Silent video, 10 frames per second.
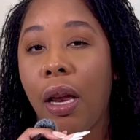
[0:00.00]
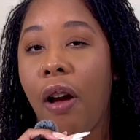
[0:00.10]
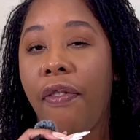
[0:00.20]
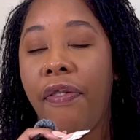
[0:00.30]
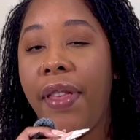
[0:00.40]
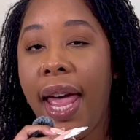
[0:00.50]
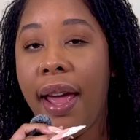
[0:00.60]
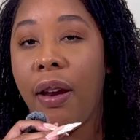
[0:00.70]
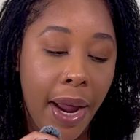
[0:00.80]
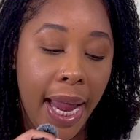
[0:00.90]
off of
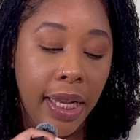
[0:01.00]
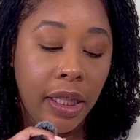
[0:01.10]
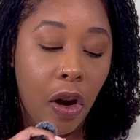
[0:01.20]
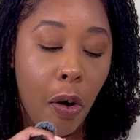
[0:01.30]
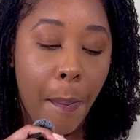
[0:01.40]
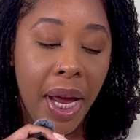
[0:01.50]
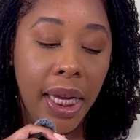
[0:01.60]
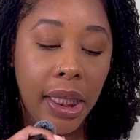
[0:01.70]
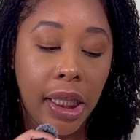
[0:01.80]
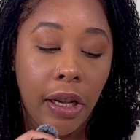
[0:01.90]
that. Okay, so
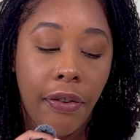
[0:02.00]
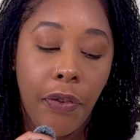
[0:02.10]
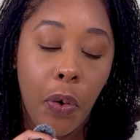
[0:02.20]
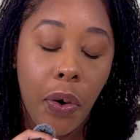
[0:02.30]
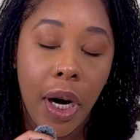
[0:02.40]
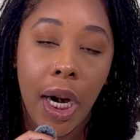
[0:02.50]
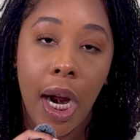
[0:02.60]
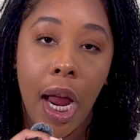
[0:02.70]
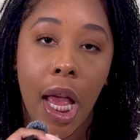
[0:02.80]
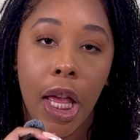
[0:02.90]
months 4
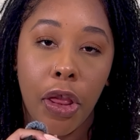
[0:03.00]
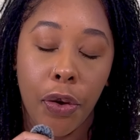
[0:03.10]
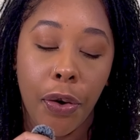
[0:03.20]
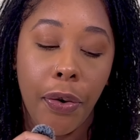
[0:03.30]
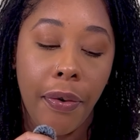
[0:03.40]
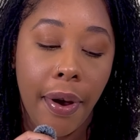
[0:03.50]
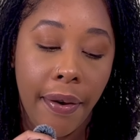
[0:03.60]
through